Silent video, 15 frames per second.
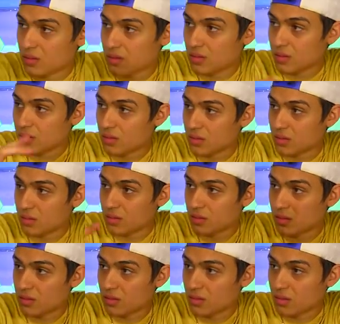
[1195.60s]

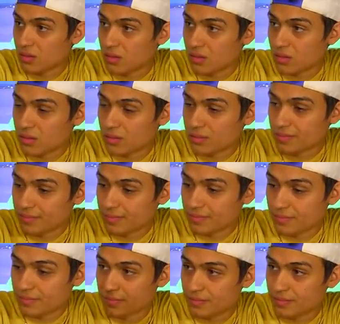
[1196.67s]

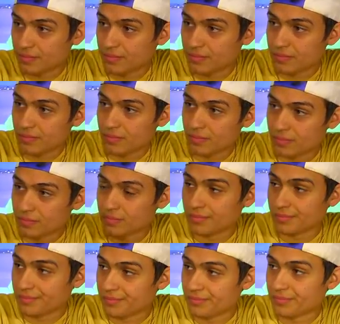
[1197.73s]

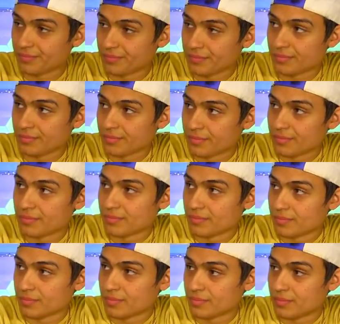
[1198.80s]

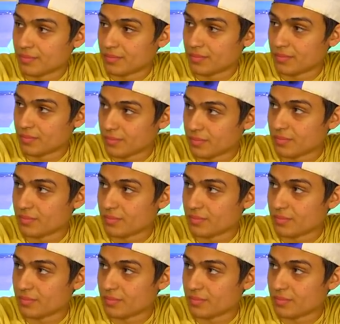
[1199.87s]
The person shown says nothing.